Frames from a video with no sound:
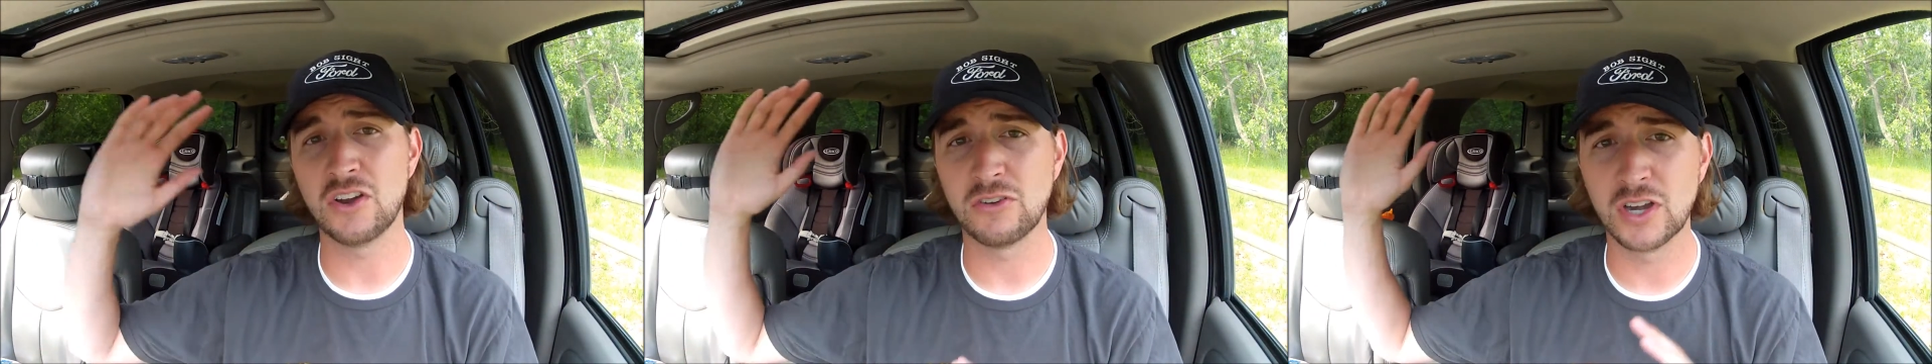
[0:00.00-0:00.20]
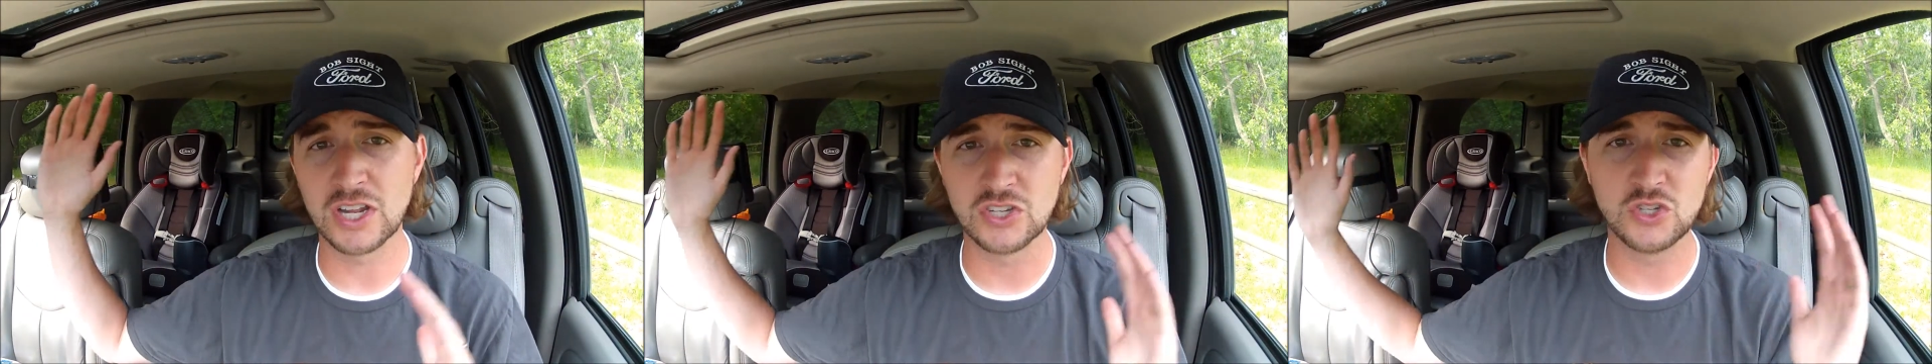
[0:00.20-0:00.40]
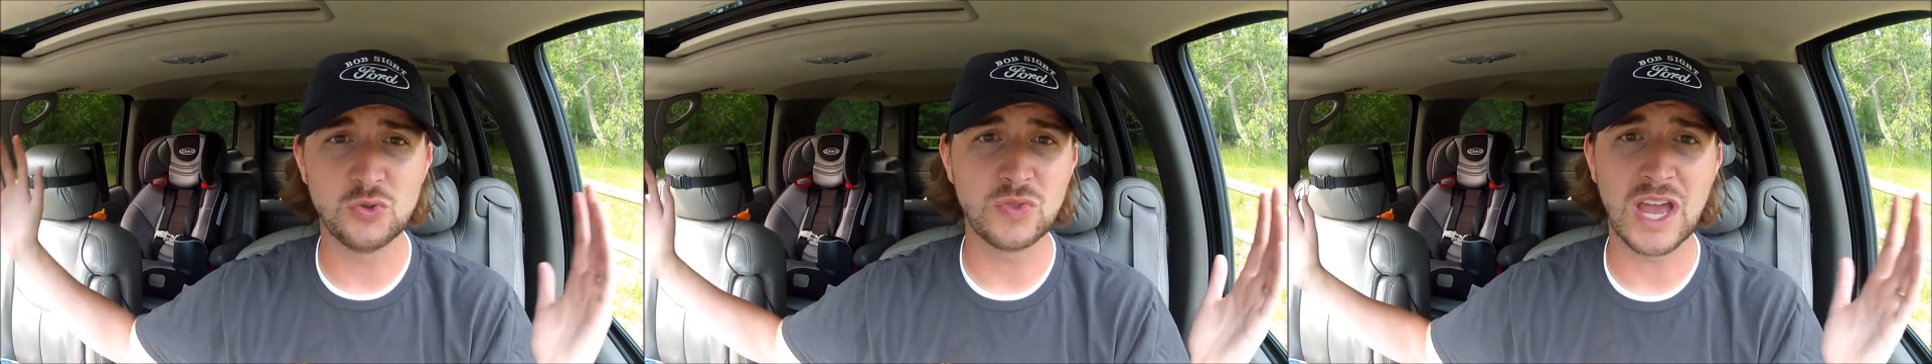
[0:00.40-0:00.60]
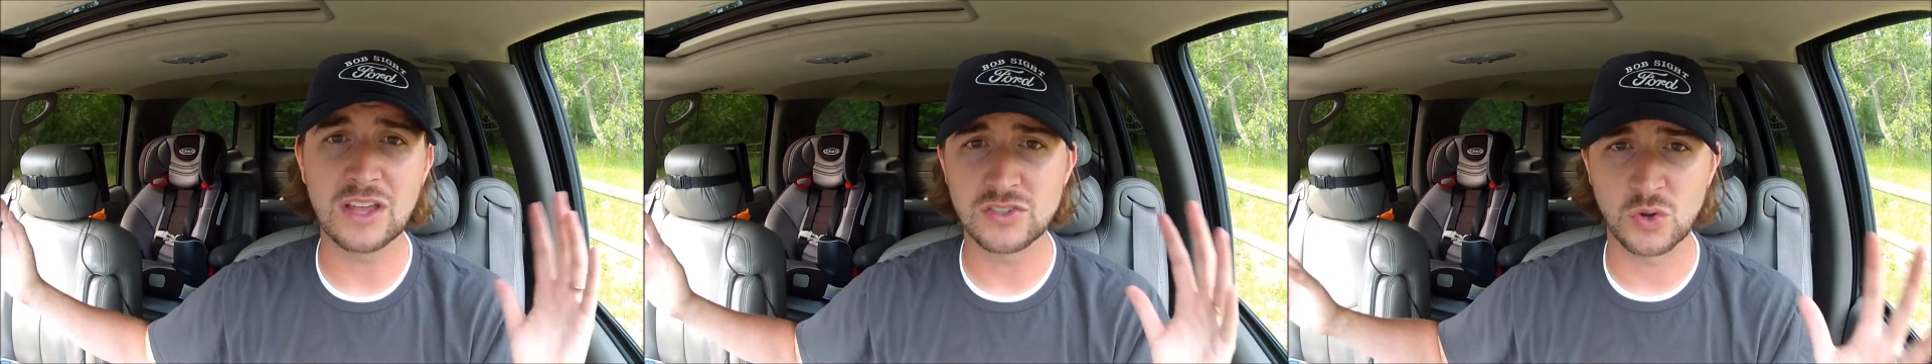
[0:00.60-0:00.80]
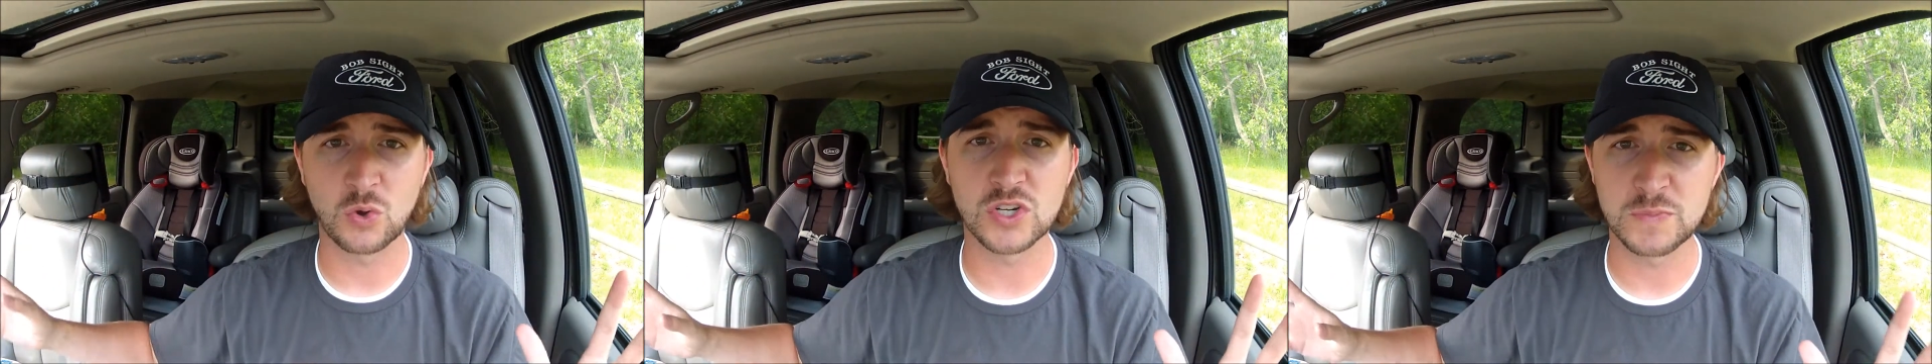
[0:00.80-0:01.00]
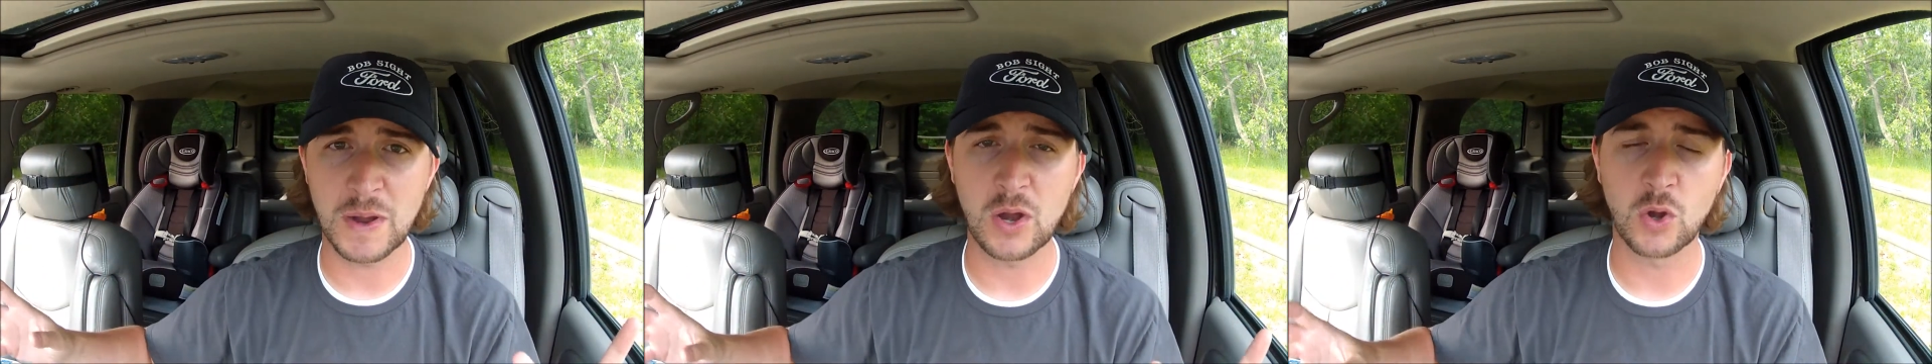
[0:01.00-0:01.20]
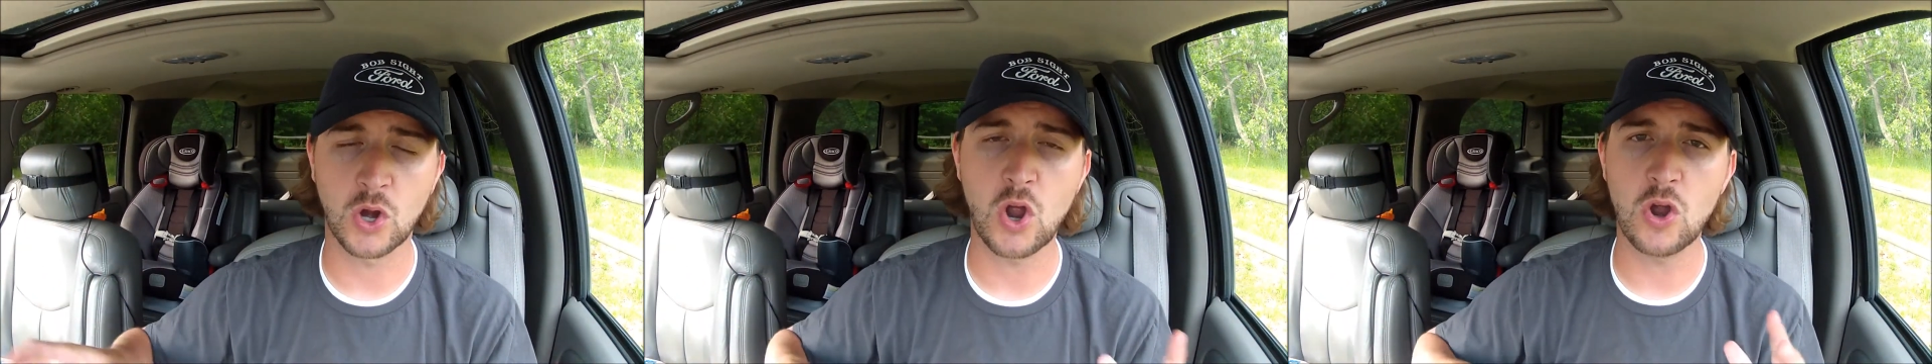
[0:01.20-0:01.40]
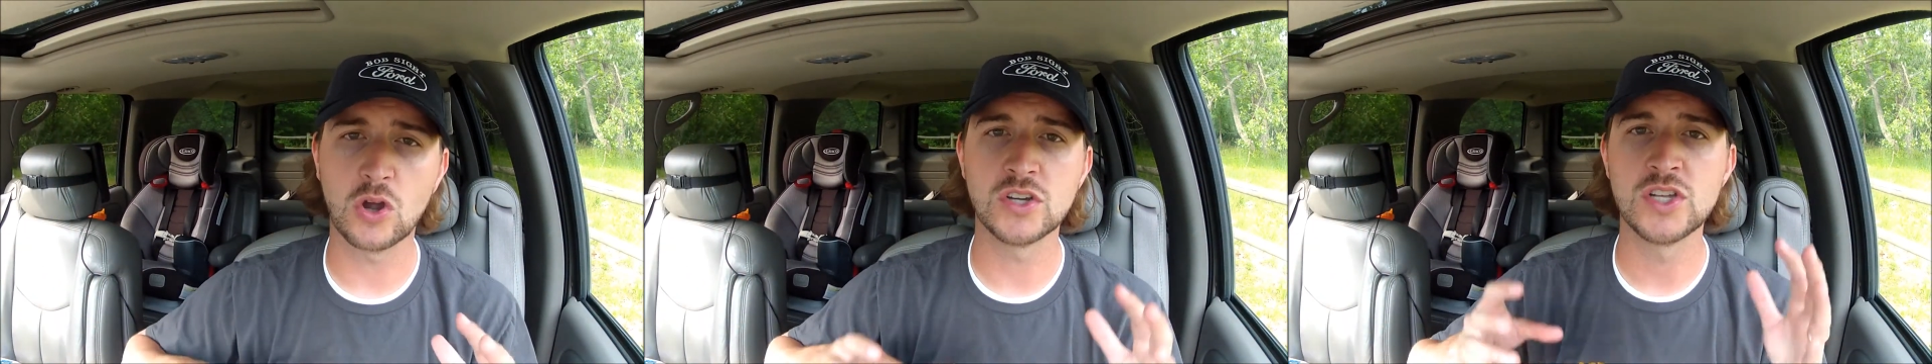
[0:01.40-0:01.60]
and 2,000 horsepower
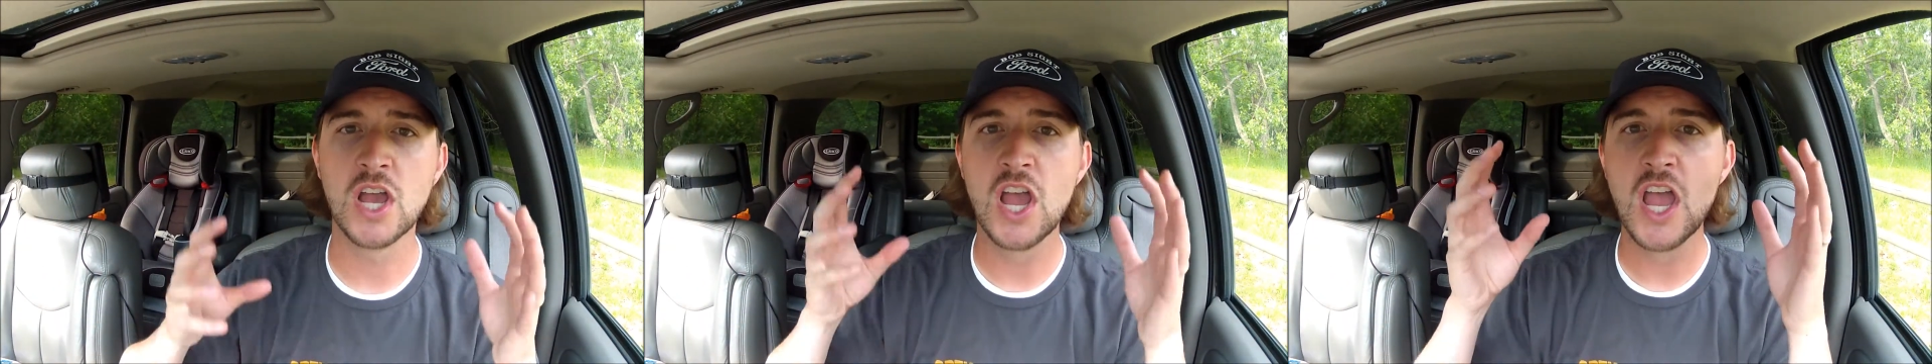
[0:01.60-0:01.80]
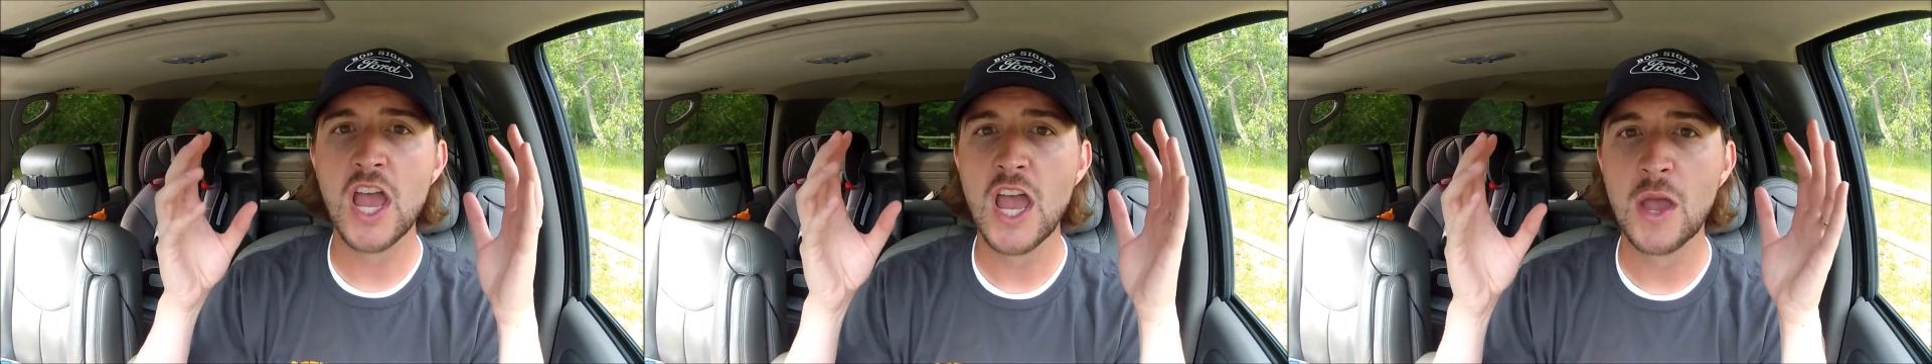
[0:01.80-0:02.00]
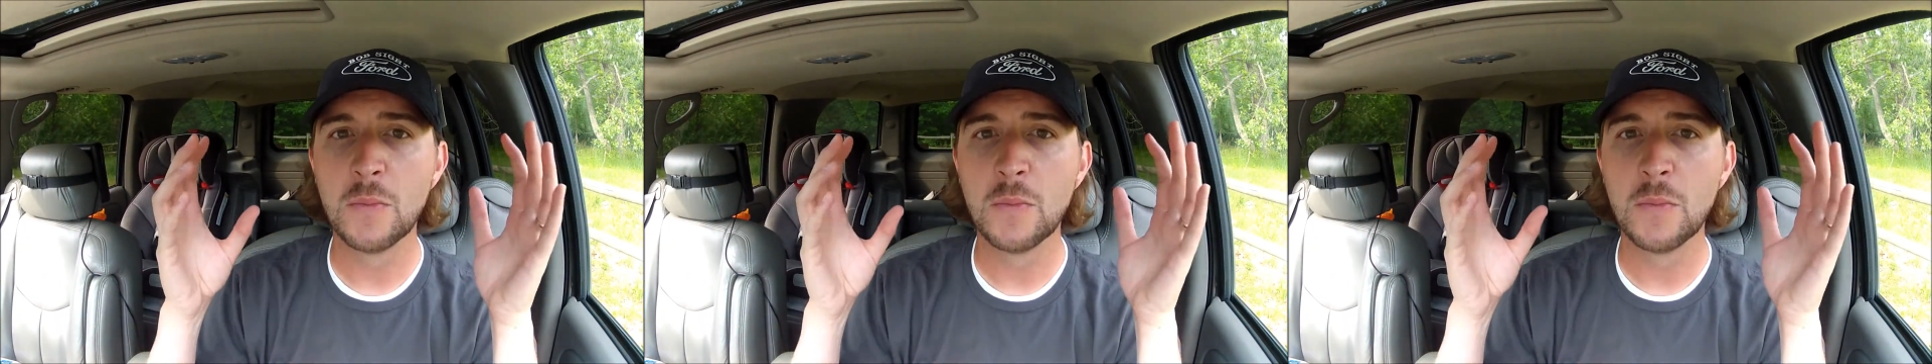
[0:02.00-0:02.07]
cars, but